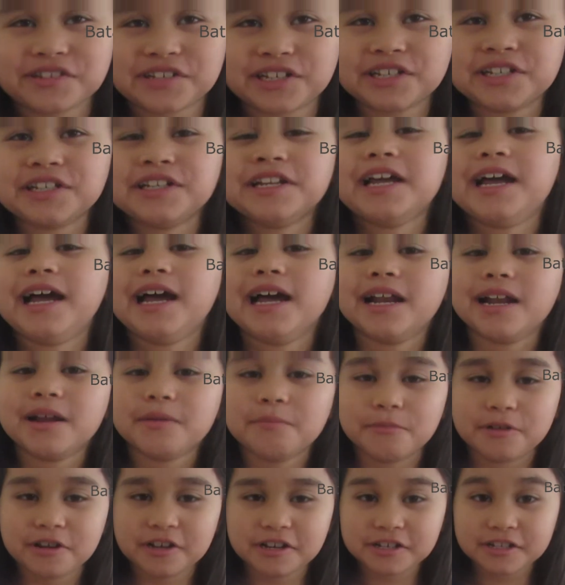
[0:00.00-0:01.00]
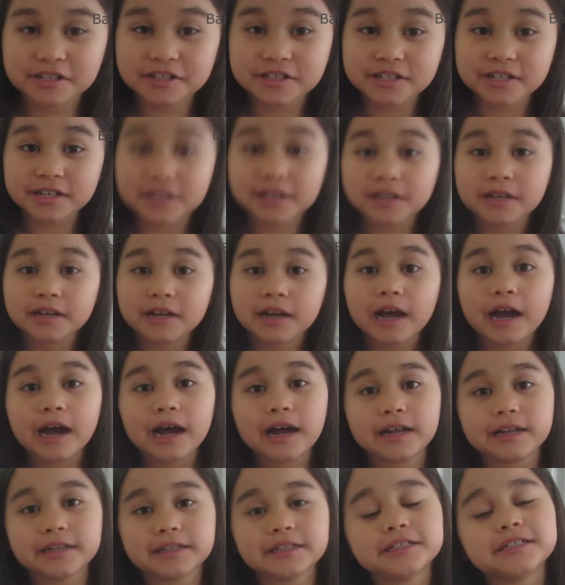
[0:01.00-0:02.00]
is an element.
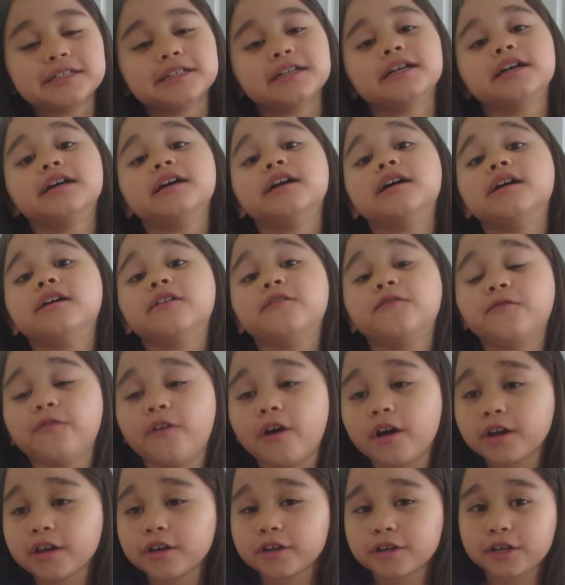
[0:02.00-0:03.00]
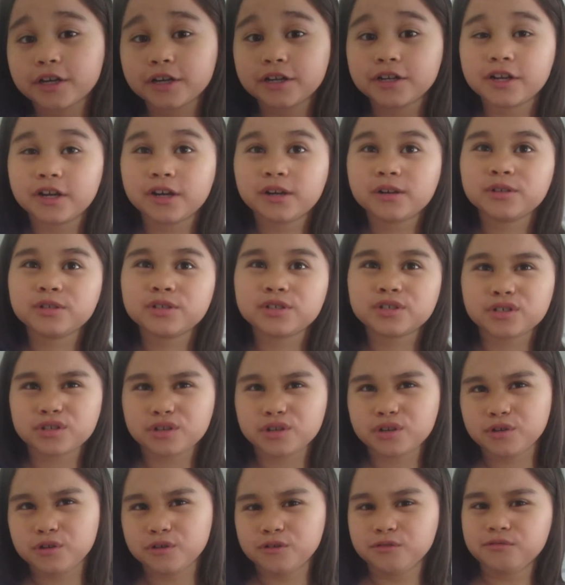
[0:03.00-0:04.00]
And fire can
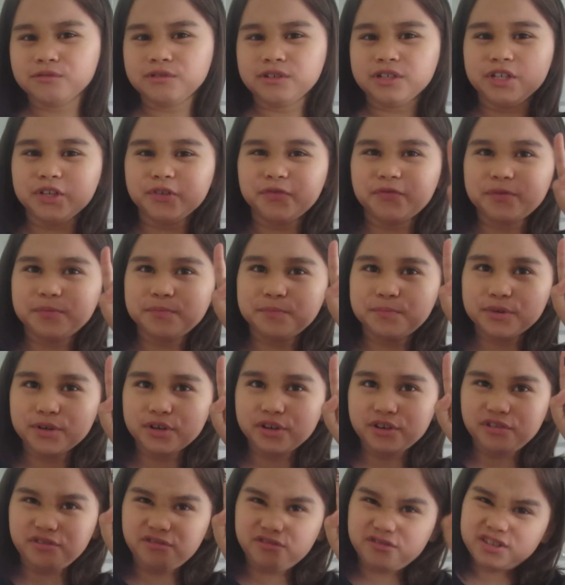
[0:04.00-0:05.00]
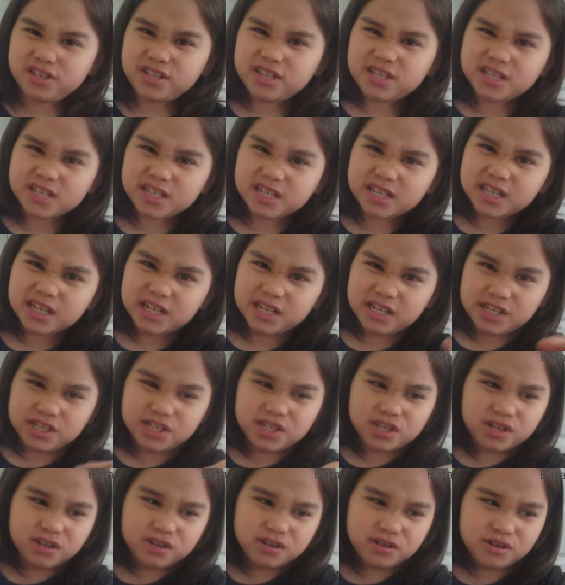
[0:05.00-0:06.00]
also even burn your skin,
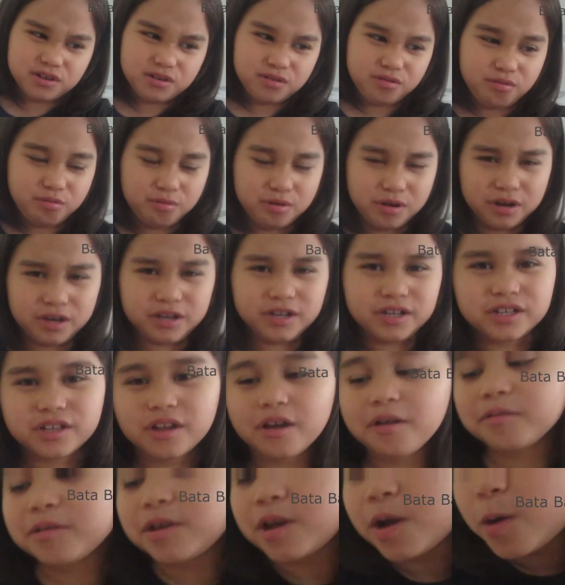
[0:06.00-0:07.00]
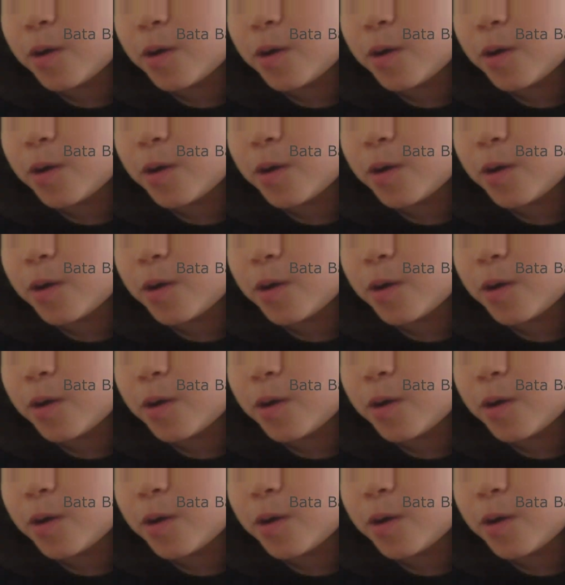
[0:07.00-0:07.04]
so don't